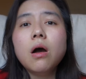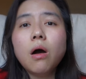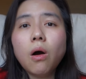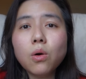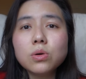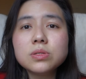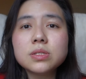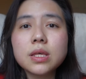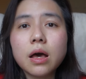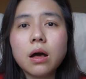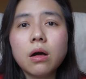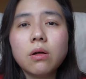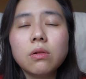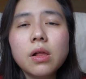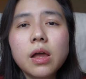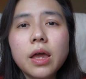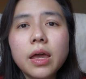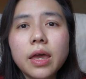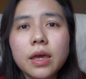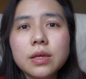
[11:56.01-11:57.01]
Wholesale
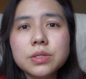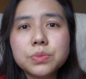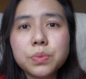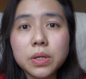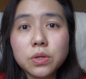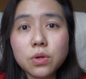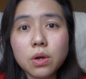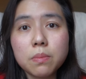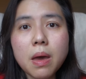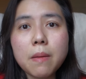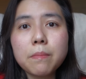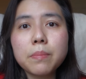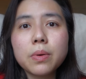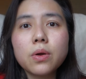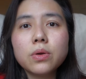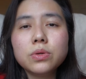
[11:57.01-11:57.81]
is when you're a member,